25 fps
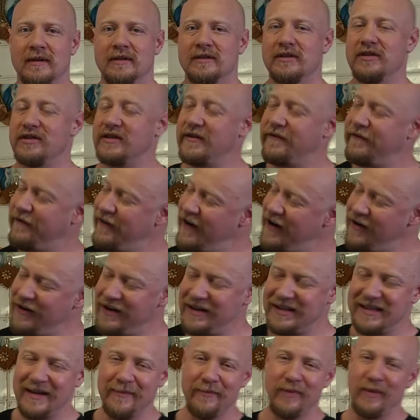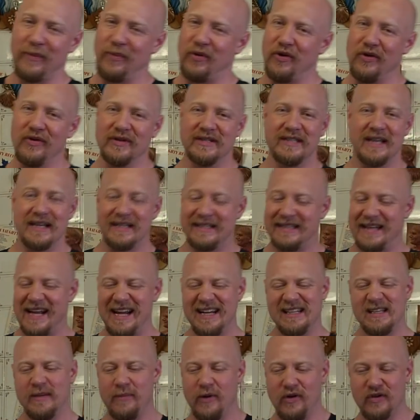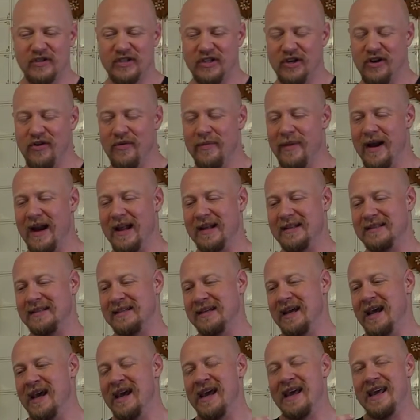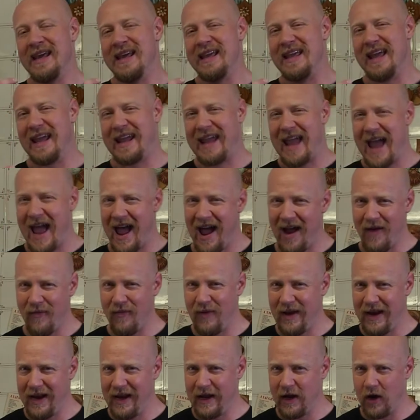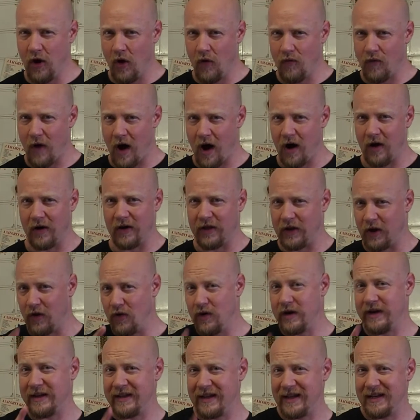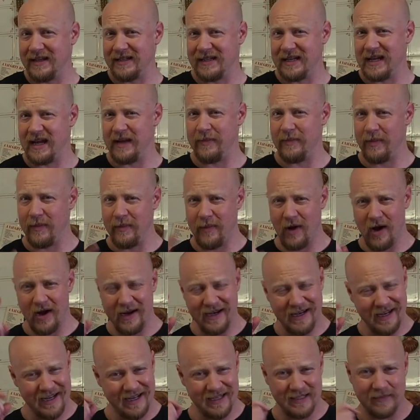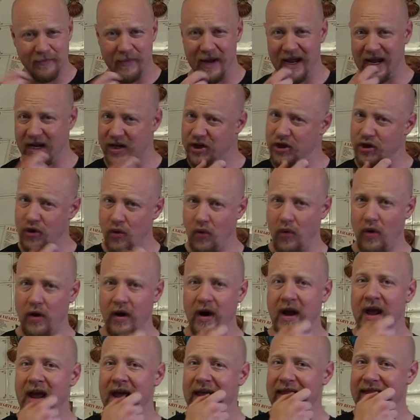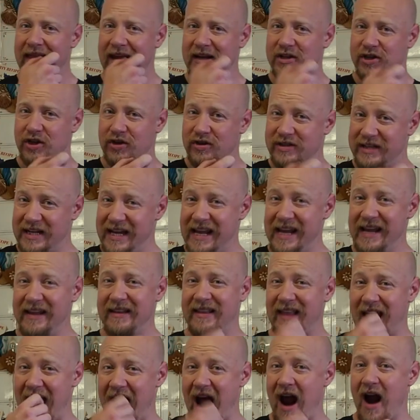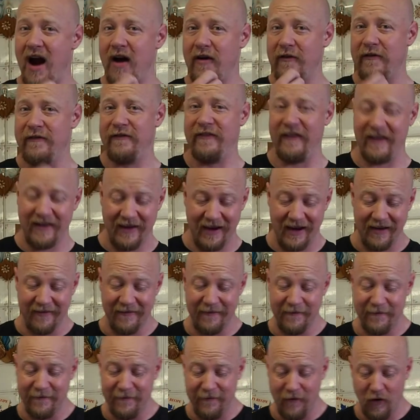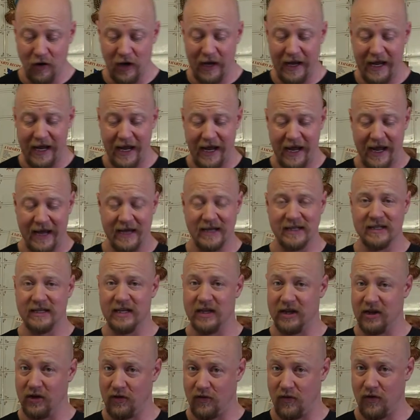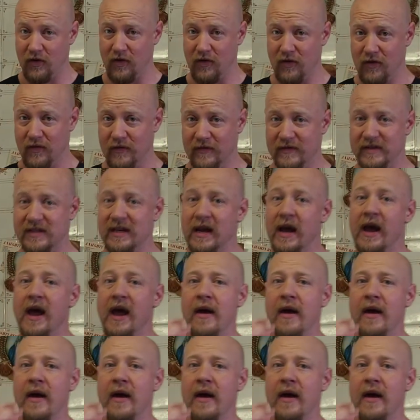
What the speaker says: So it's a fairly simple process, takes about 2 minutes. You can't really go wrong. The only thing to keep in mind is make sure that your teeth are fitting fully into the grooves.